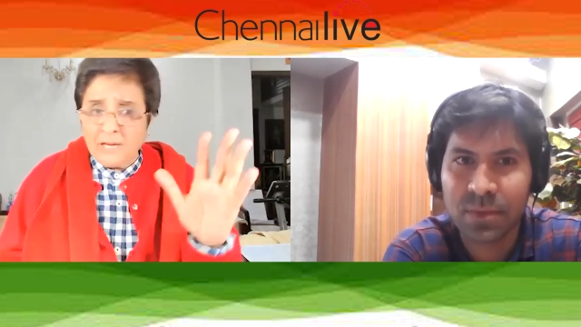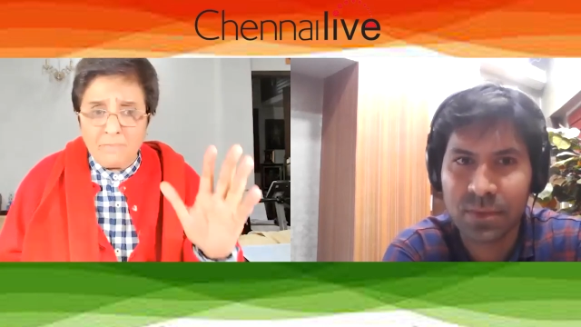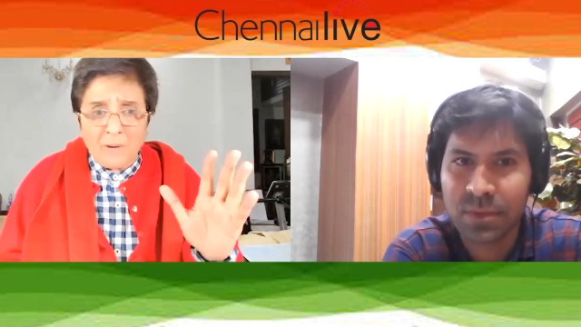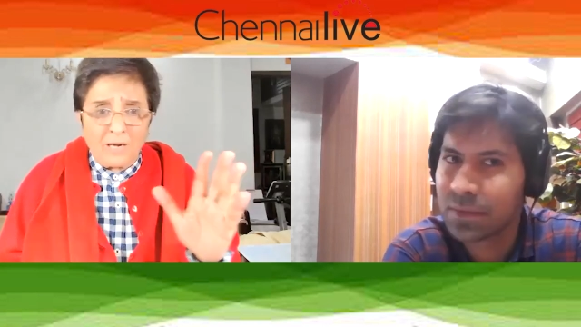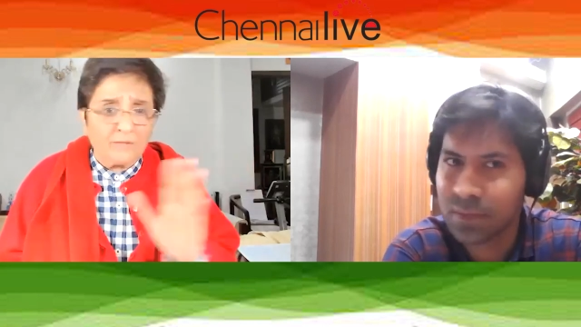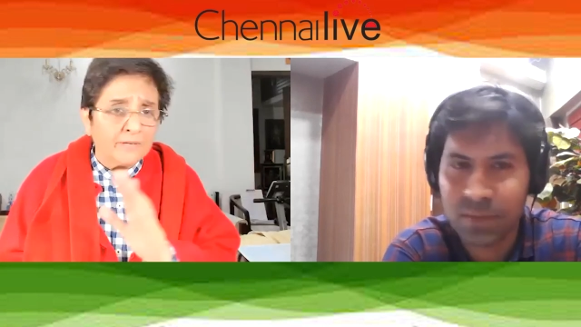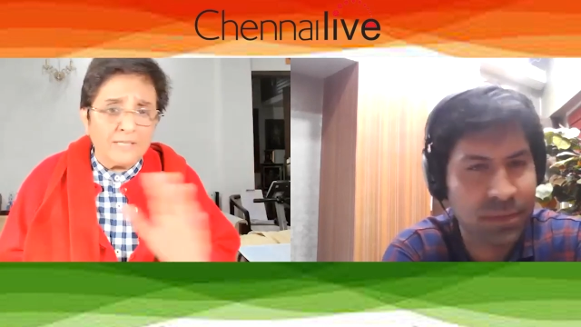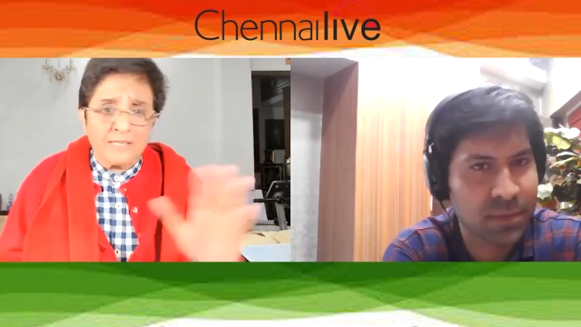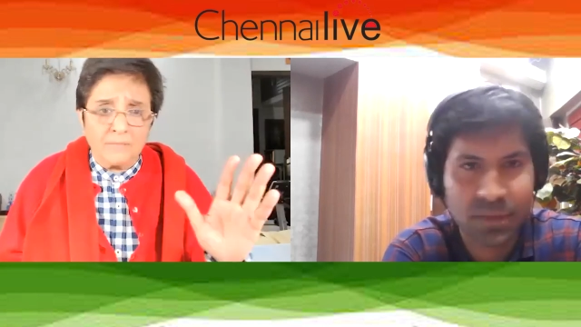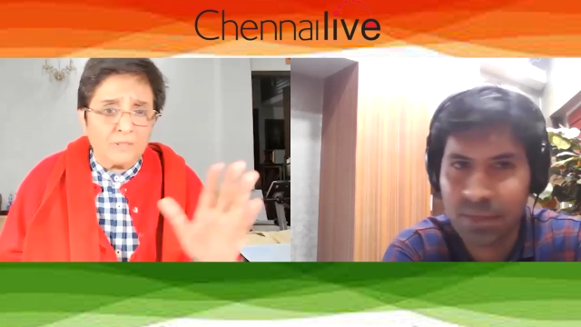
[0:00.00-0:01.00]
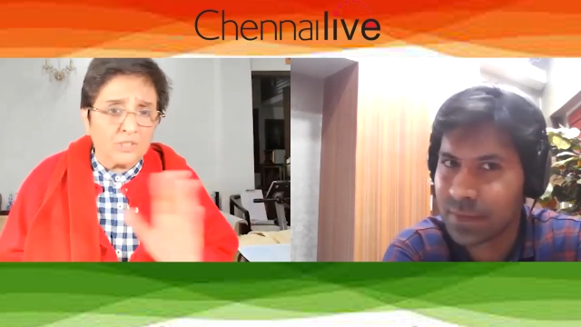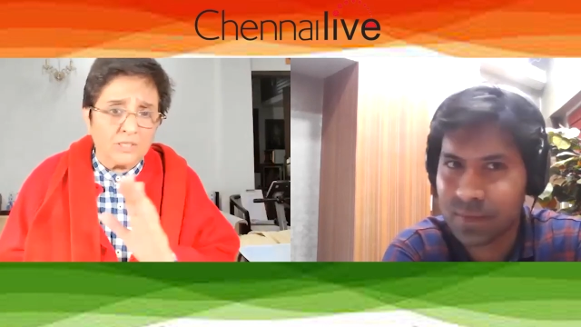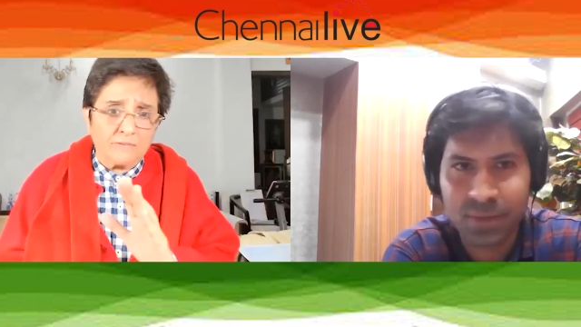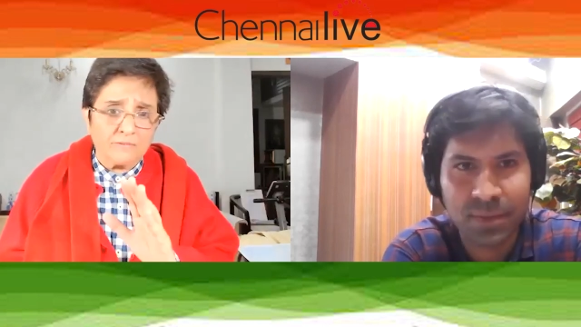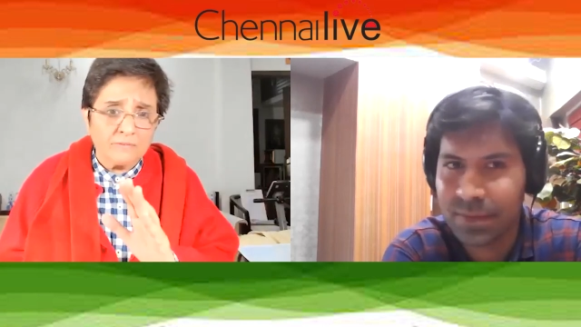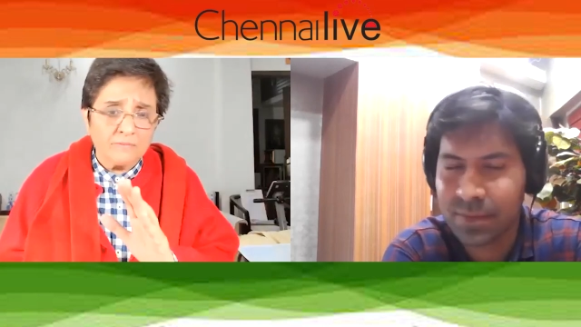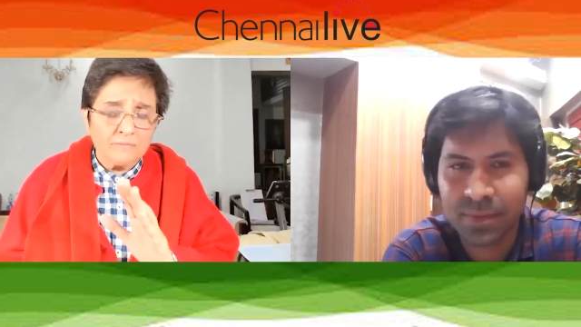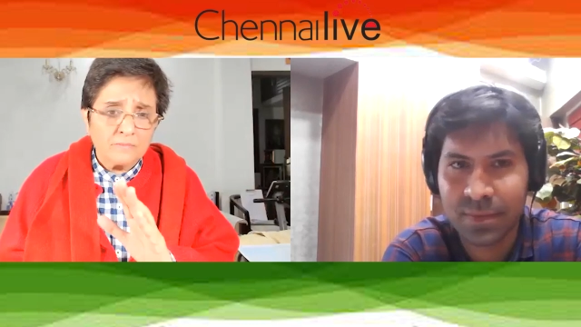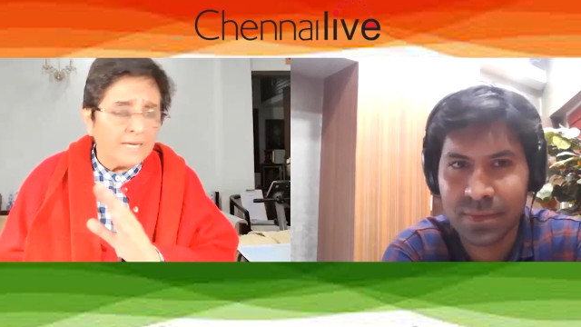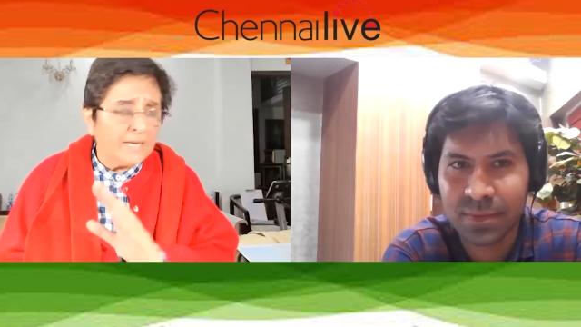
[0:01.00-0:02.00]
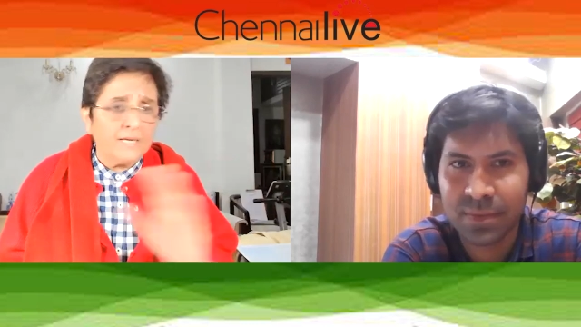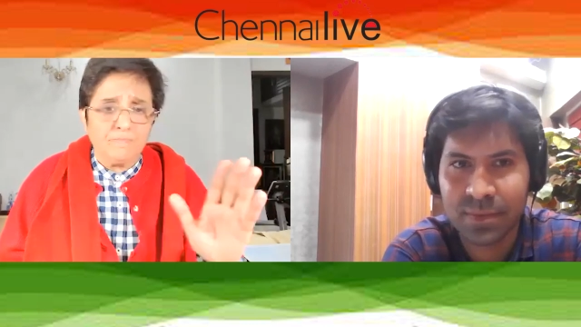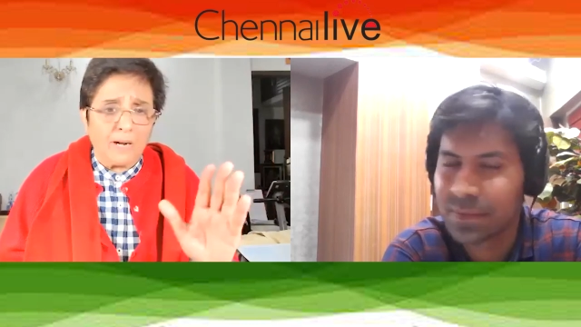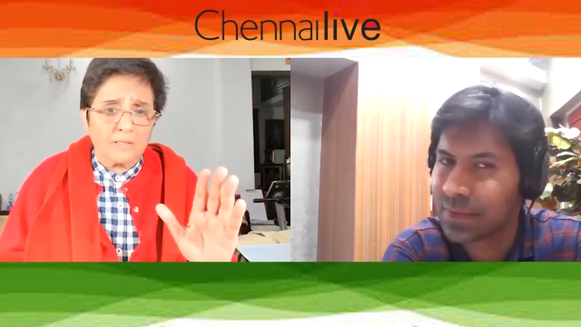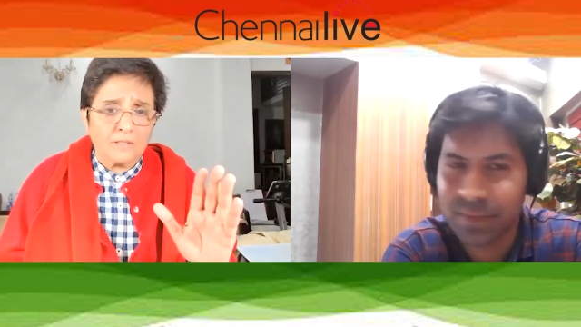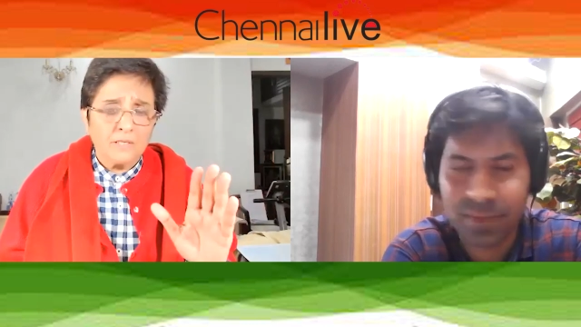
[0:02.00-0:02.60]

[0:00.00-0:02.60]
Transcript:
Speaker 1: any part of India they may serve, Hmm. any part,